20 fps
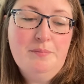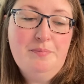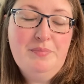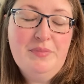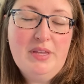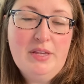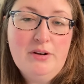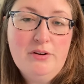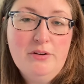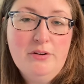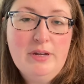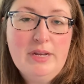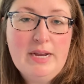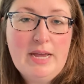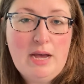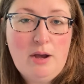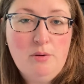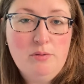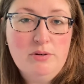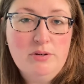inner and
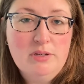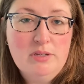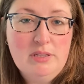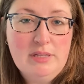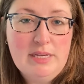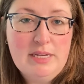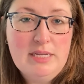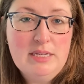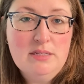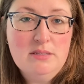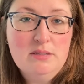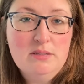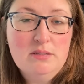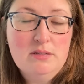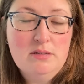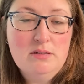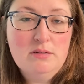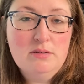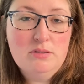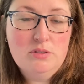outer glazed
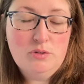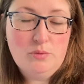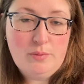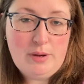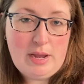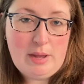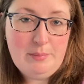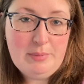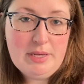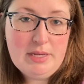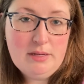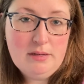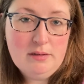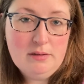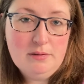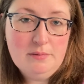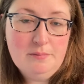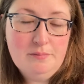ceramic